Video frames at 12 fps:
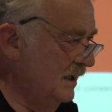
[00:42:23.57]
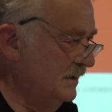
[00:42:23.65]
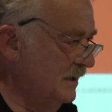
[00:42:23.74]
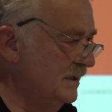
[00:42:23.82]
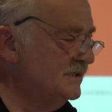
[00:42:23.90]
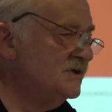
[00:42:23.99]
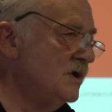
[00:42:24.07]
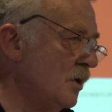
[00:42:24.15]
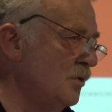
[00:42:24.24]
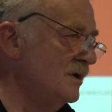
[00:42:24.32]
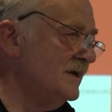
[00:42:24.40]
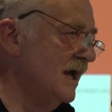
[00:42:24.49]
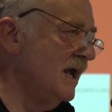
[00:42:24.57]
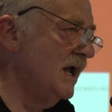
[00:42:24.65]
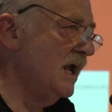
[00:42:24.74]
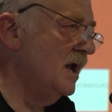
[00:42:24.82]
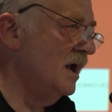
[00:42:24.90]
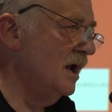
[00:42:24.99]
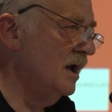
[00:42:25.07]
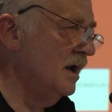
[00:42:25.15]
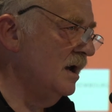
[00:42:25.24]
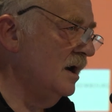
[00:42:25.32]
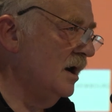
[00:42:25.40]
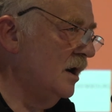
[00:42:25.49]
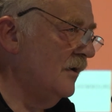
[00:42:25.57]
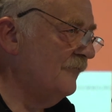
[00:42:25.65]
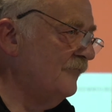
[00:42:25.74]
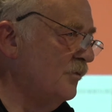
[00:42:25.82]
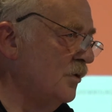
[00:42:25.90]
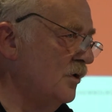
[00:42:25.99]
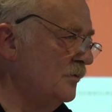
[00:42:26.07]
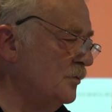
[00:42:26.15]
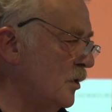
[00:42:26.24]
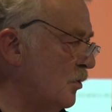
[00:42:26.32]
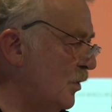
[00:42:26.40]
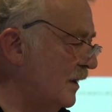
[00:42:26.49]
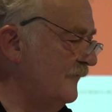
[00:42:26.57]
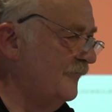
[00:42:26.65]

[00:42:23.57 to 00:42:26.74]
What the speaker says: There is no day of World War I,